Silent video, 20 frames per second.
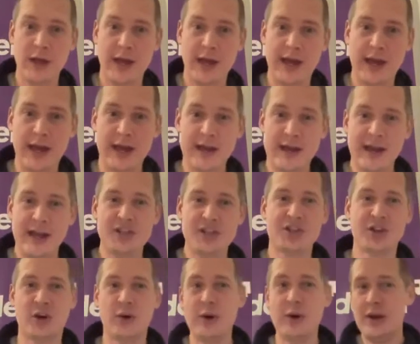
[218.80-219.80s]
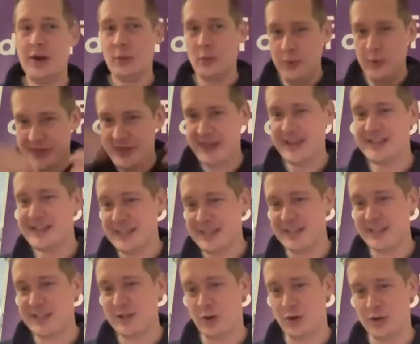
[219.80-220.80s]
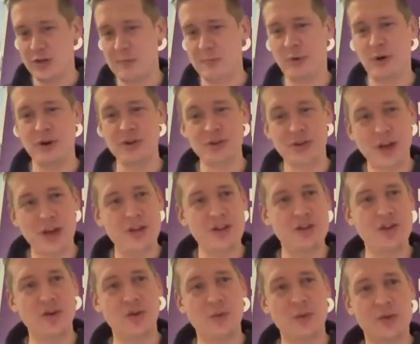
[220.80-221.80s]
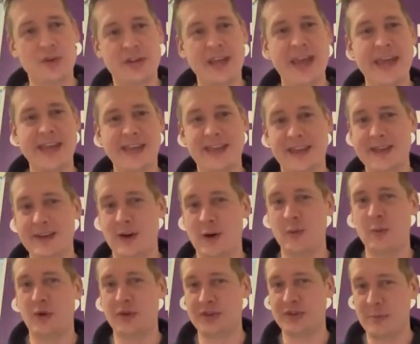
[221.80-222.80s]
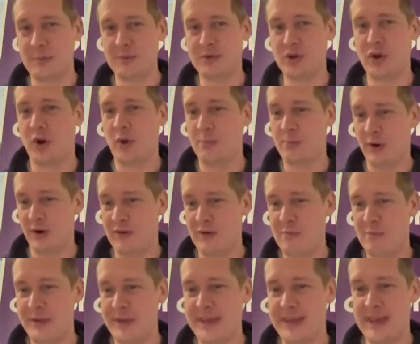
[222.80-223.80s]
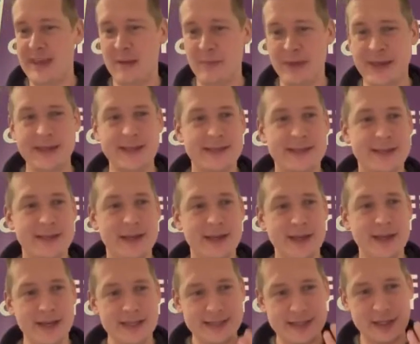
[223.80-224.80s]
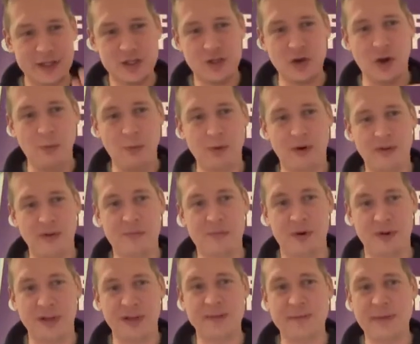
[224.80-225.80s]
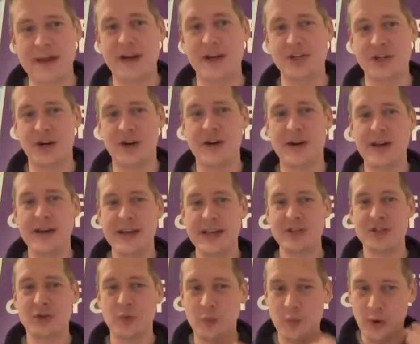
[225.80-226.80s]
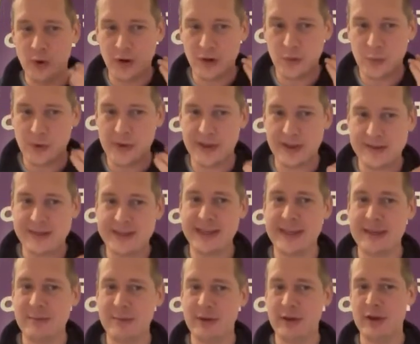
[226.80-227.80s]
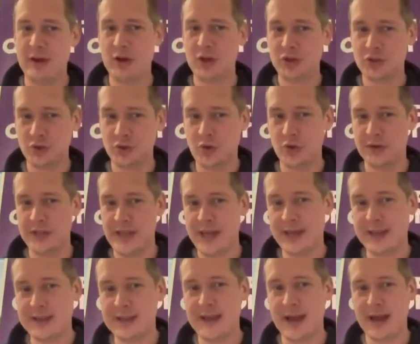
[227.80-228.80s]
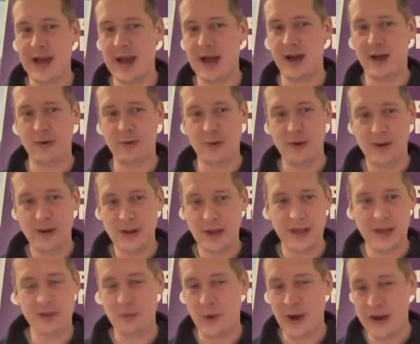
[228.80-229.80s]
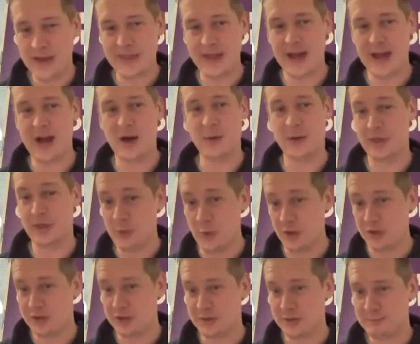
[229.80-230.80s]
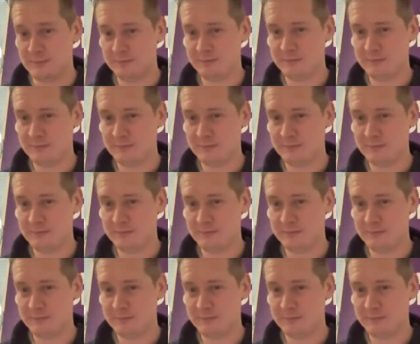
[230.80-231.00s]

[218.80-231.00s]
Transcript: And so with this as a starting point, a new take on what the job of a PM is the job of a product manager is to work with a team to connect the how, the why, the how, and the what.